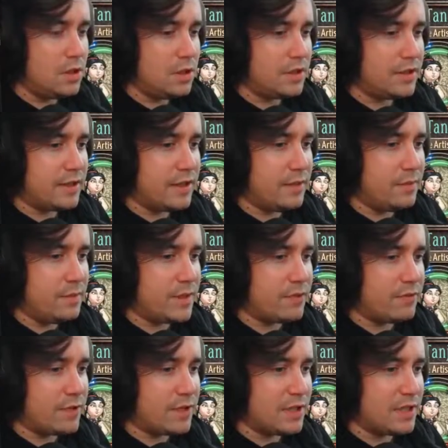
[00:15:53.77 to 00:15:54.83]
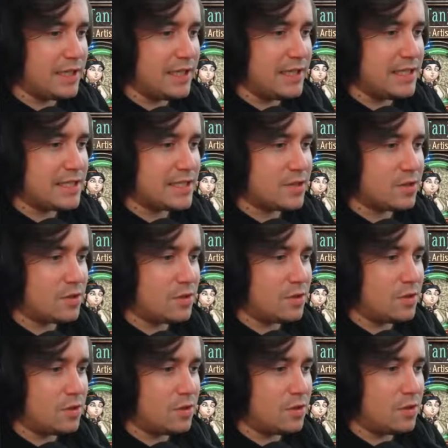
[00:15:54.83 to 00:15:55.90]
Then we can release
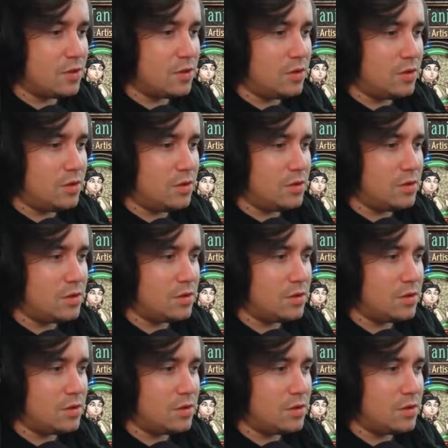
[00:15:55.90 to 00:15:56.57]
all.